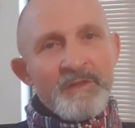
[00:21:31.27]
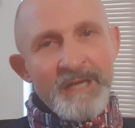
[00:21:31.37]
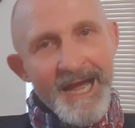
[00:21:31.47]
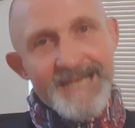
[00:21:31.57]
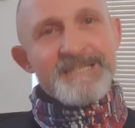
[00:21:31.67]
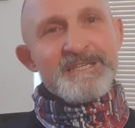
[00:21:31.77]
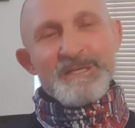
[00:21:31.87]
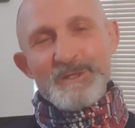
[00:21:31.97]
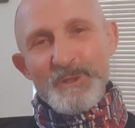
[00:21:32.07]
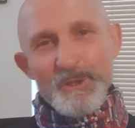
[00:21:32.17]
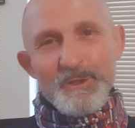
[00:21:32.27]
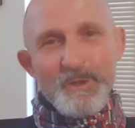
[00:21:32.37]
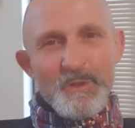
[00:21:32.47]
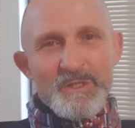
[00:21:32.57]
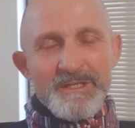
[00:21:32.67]
Guys, this is good
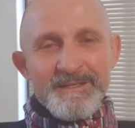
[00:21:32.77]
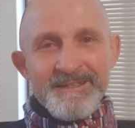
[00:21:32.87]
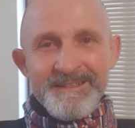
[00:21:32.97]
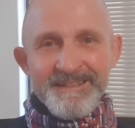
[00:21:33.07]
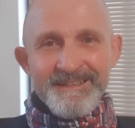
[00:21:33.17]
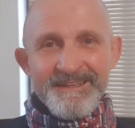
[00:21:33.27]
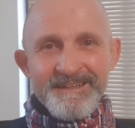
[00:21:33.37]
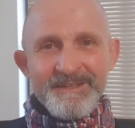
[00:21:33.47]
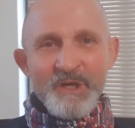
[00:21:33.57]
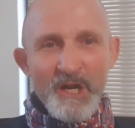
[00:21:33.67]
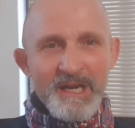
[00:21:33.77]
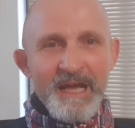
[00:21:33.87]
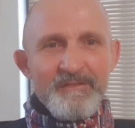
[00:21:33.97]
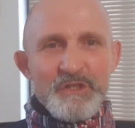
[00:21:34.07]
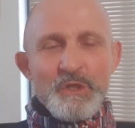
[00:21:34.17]
news. God
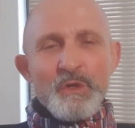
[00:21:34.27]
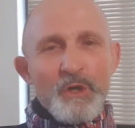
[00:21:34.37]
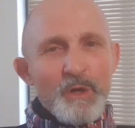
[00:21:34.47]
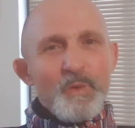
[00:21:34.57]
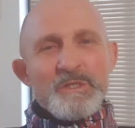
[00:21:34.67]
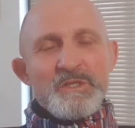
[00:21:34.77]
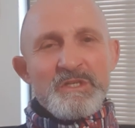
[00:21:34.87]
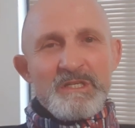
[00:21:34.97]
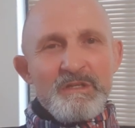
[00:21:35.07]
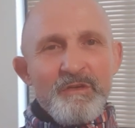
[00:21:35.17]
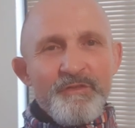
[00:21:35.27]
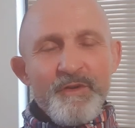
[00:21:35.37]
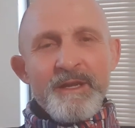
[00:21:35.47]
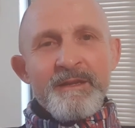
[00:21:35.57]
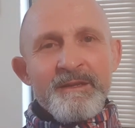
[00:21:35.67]
loves you. God wants to see you
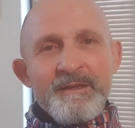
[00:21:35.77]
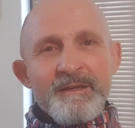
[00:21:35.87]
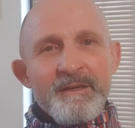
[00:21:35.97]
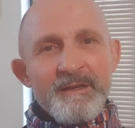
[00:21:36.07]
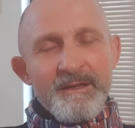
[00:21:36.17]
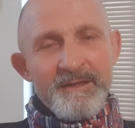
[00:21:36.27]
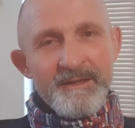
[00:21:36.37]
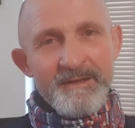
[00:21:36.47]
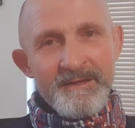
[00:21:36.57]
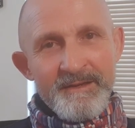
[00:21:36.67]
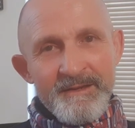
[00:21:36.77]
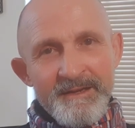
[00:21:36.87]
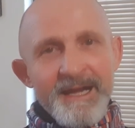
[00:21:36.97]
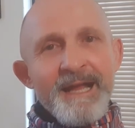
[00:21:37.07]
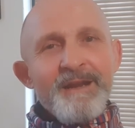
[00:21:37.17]
free.
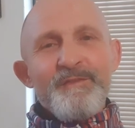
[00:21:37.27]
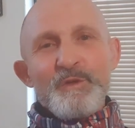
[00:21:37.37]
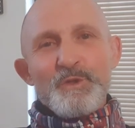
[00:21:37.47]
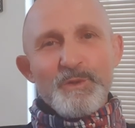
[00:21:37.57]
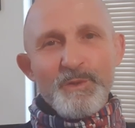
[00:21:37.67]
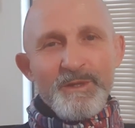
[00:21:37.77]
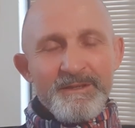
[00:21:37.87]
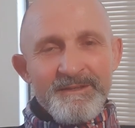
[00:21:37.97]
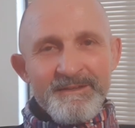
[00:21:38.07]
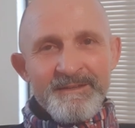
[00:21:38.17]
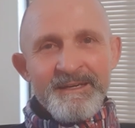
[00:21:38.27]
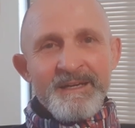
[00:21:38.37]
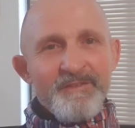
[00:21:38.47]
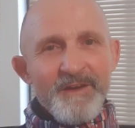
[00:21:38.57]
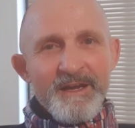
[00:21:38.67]
I love you too.
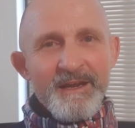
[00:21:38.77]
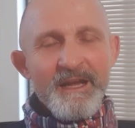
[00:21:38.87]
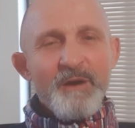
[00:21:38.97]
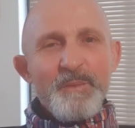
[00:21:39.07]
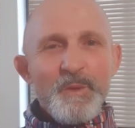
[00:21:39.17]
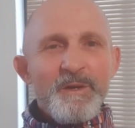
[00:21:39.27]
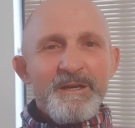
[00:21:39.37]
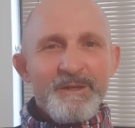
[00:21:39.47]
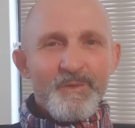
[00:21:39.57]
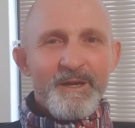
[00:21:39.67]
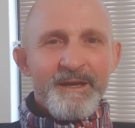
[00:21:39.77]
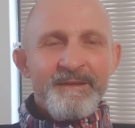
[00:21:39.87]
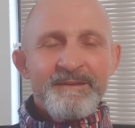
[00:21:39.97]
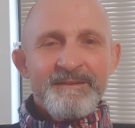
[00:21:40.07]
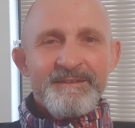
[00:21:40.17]
And if I can help you in any way,
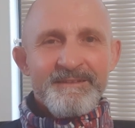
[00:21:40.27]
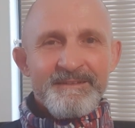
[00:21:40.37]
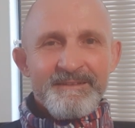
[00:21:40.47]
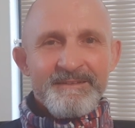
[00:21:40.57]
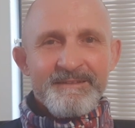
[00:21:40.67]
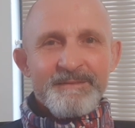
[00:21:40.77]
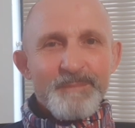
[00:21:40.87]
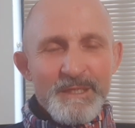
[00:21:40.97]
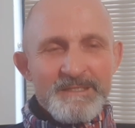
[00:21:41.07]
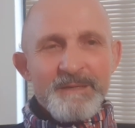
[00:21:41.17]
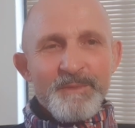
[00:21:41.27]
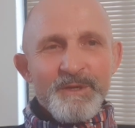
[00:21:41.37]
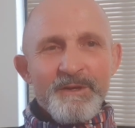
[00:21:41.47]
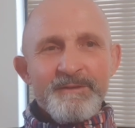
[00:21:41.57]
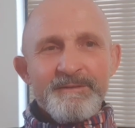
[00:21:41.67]
please let me
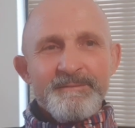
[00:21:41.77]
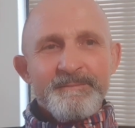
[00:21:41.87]
know.